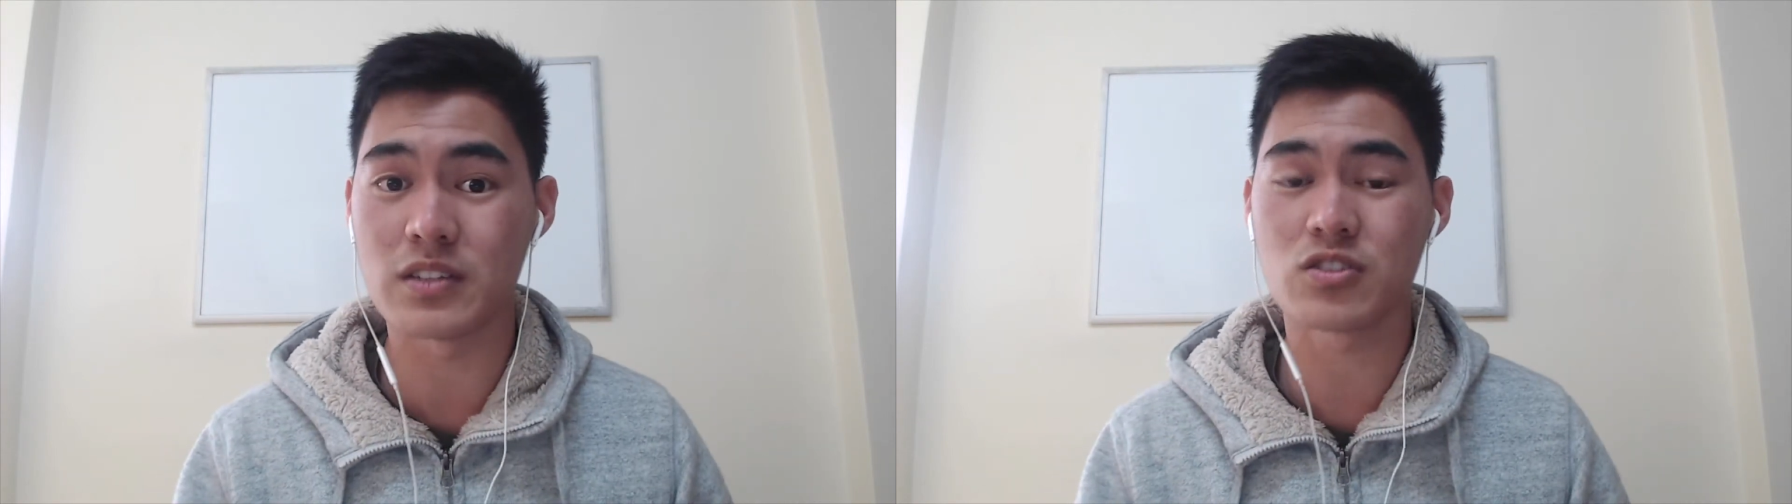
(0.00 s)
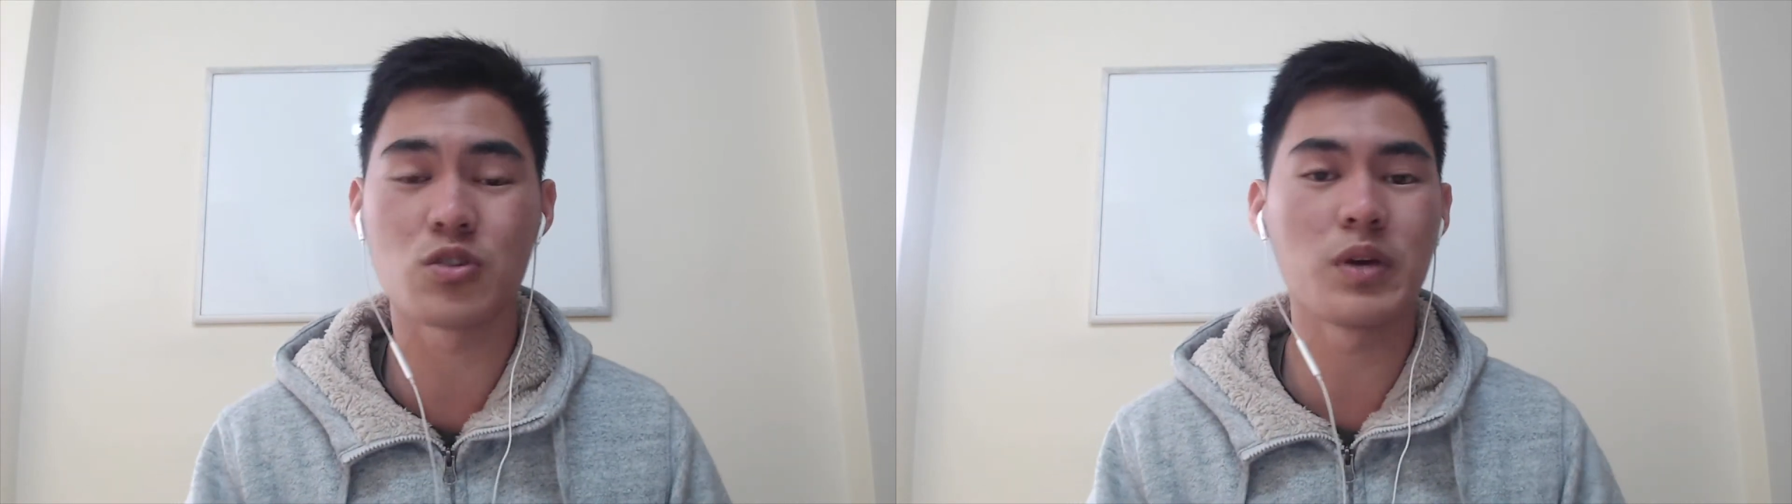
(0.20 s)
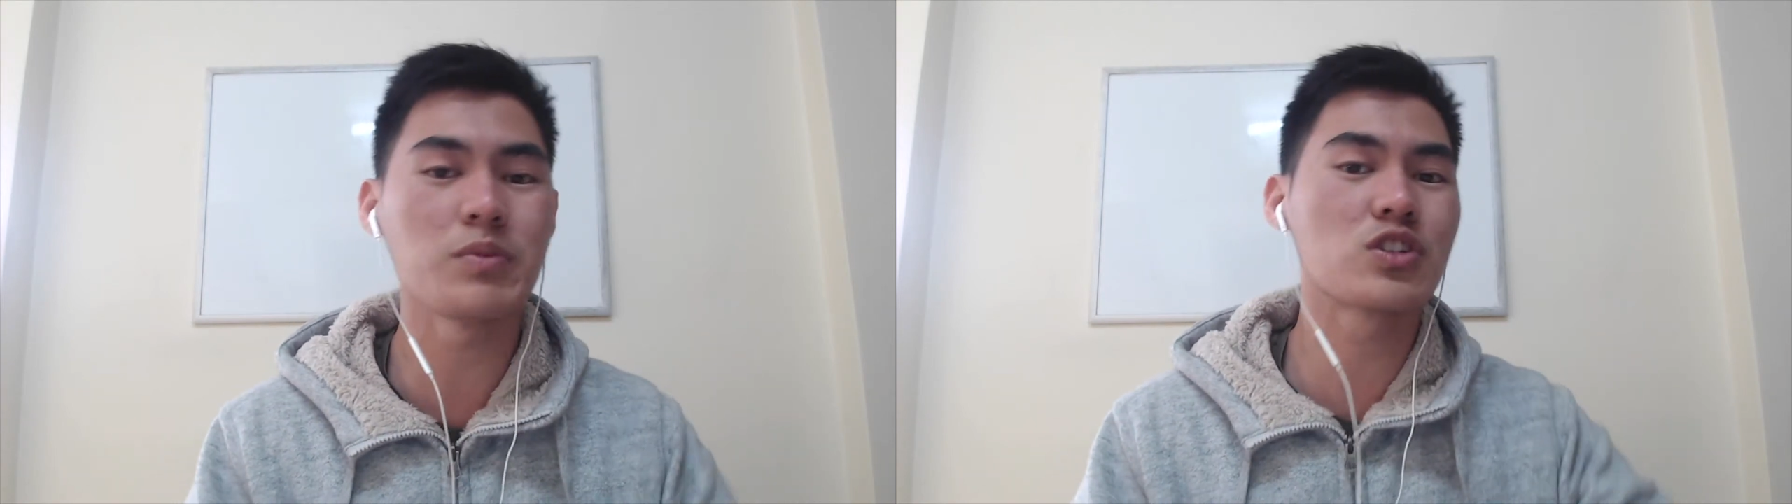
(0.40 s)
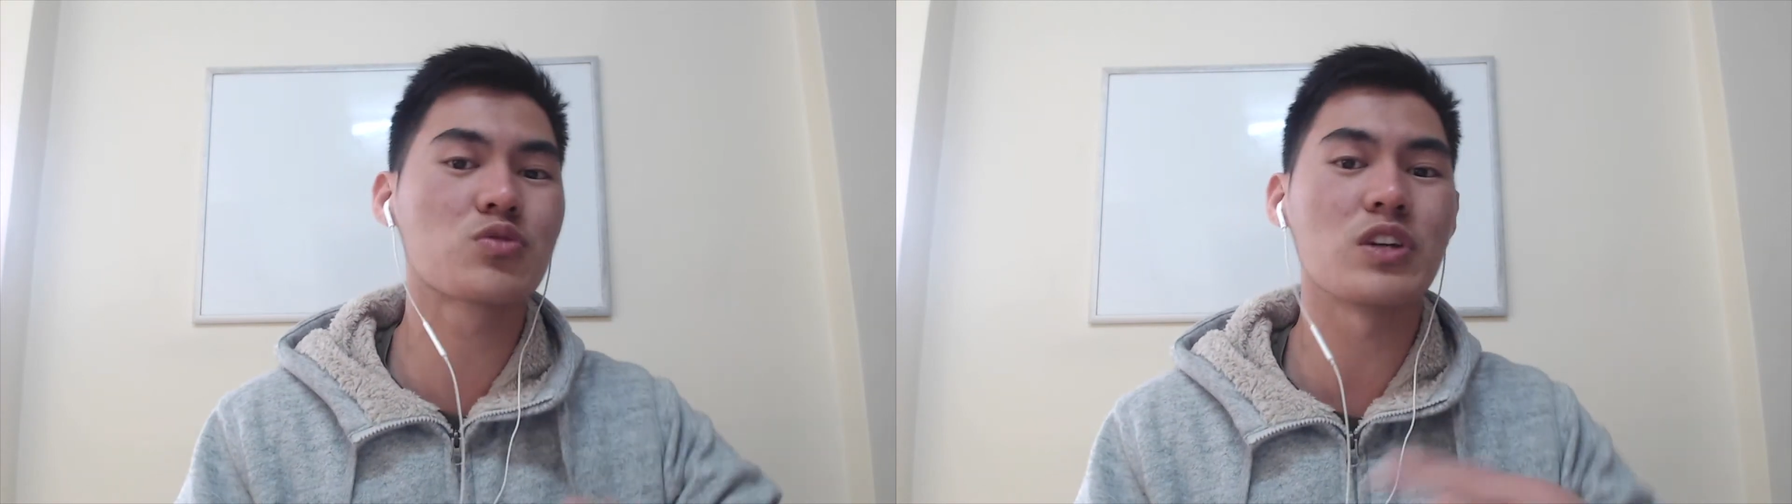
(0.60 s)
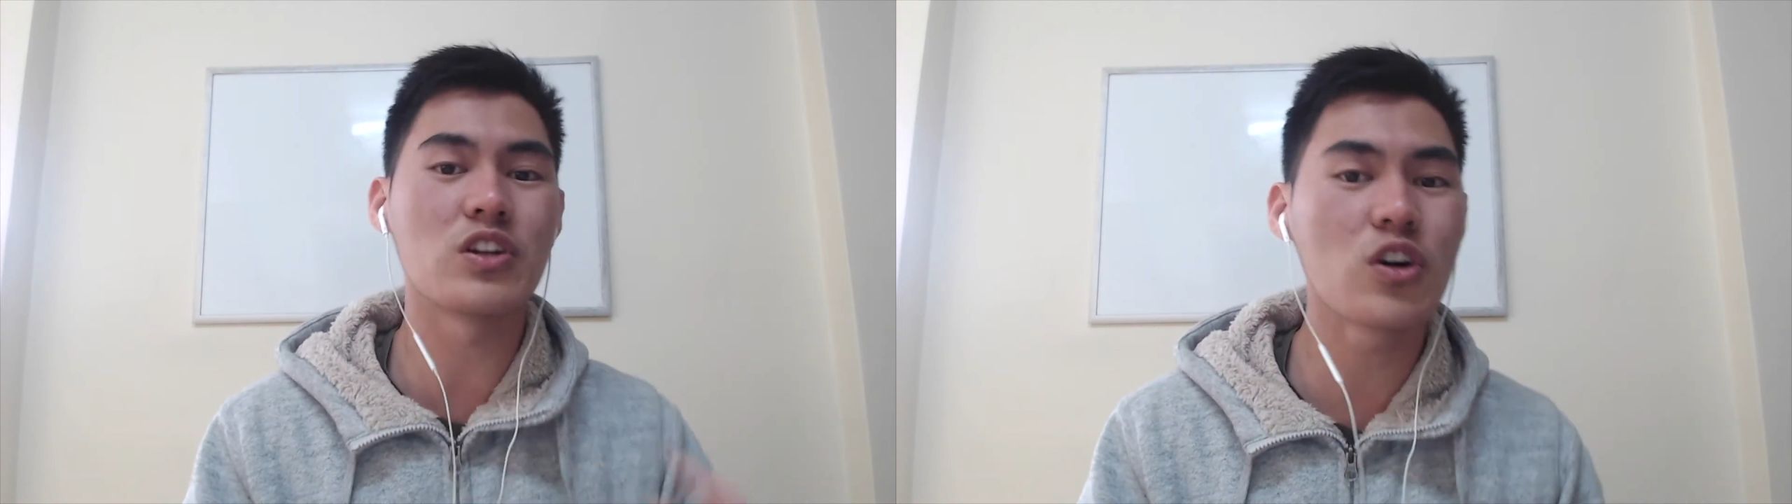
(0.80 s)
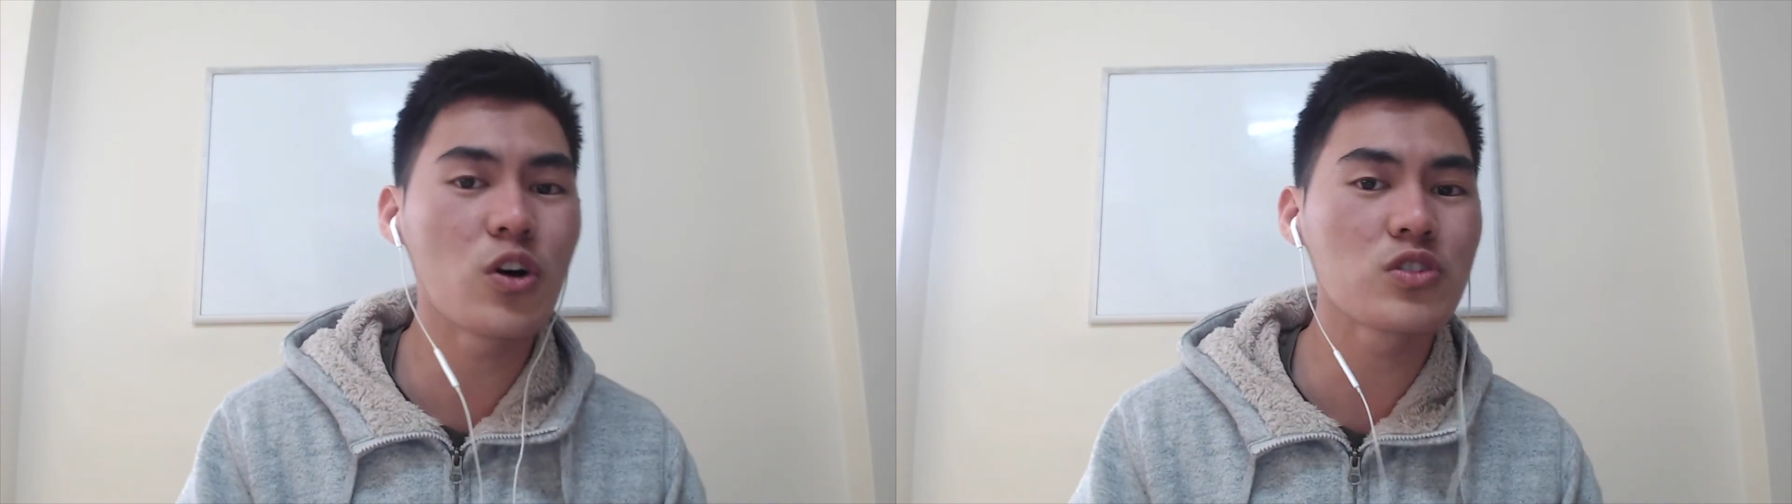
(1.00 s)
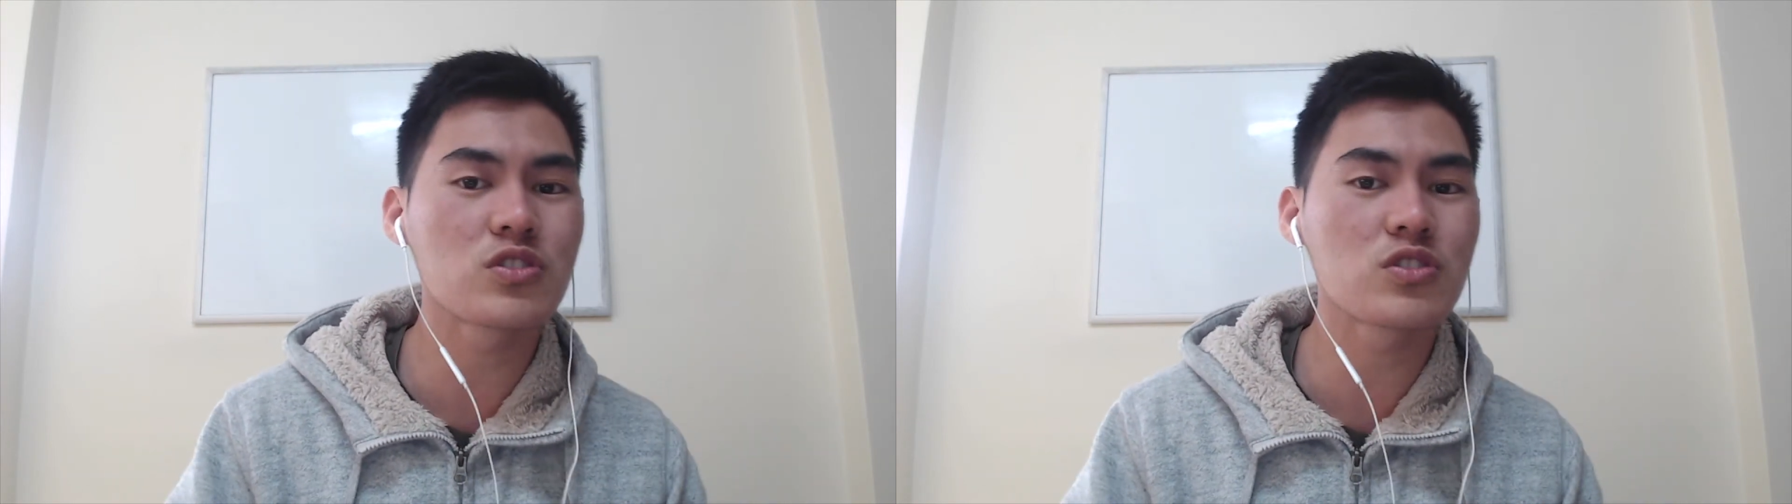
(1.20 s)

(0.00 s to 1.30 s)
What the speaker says: So maybe just read notes